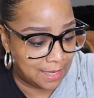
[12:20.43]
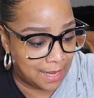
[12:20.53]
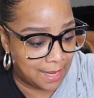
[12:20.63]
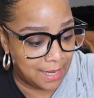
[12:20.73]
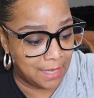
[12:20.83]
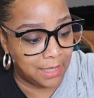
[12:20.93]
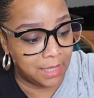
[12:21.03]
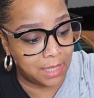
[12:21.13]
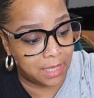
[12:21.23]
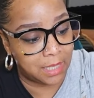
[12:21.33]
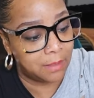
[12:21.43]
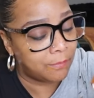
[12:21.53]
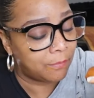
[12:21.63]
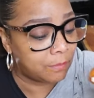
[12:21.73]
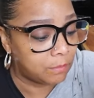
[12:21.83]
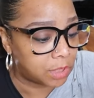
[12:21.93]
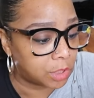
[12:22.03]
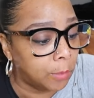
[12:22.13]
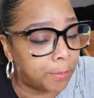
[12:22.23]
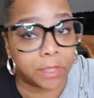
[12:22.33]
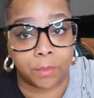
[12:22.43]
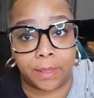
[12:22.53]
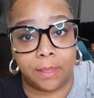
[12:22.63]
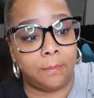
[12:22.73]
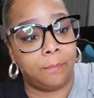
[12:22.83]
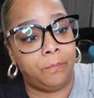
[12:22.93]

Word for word: they look super sweet.